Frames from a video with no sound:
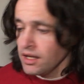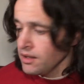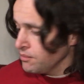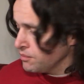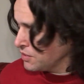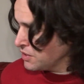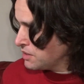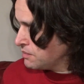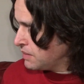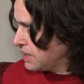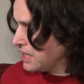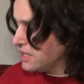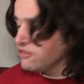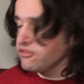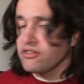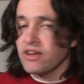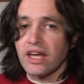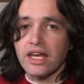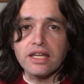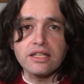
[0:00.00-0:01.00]
But the main
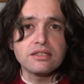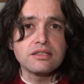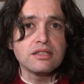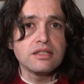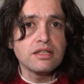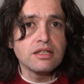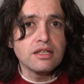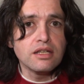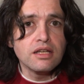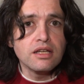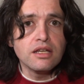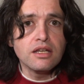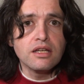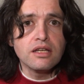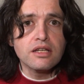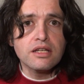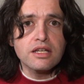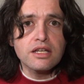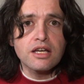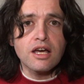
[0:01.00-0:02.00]
effect
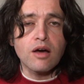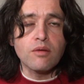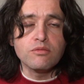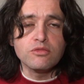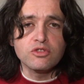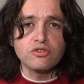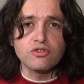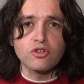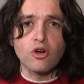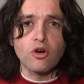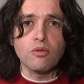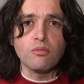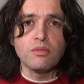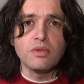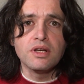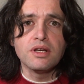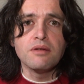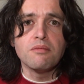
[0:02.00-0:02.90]
comes from